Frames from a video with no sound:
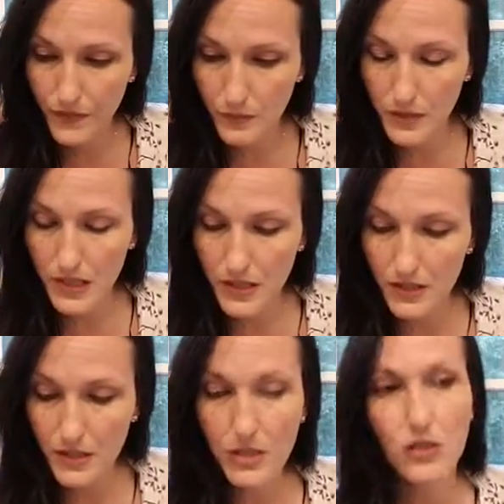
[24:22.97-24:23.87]

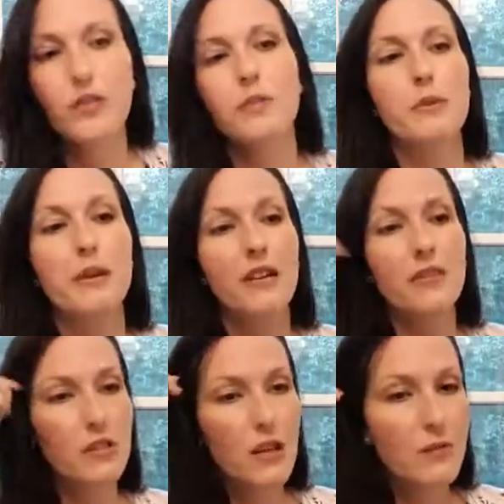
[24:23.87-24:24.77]
Because he told him about
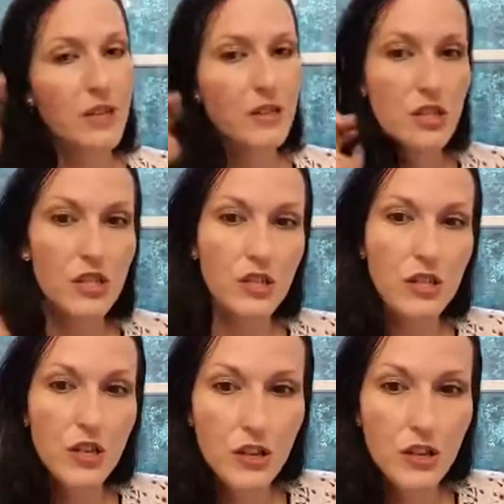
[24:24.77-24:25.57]
this time next year,